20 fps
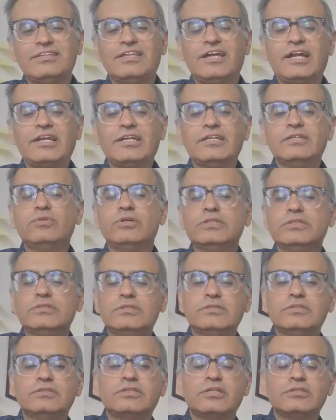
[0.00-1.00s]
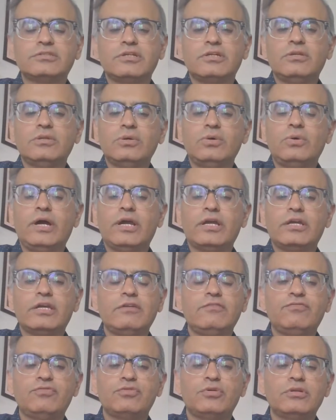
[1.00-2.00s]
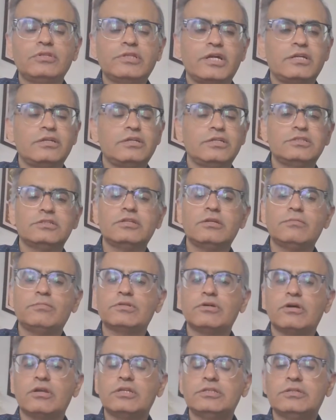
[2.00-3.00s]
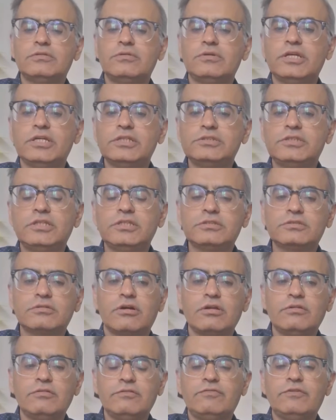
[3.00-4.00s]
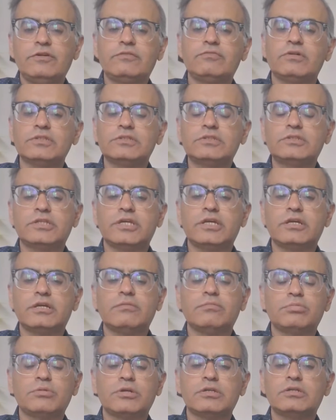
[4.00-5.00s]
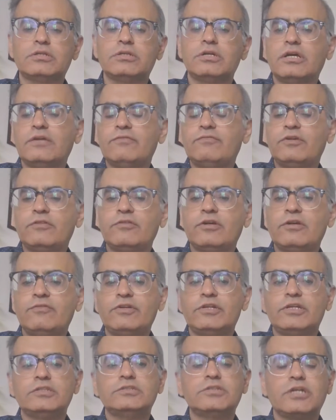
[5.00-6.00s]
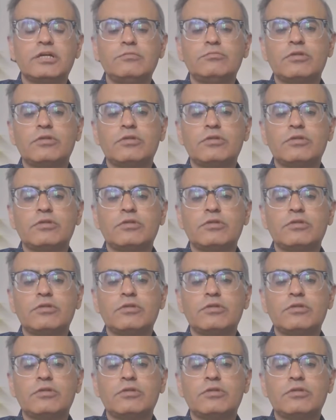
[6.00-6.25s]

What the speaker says: that is was such a low hanging fruit that digital pathology could easily solve if it was if it is done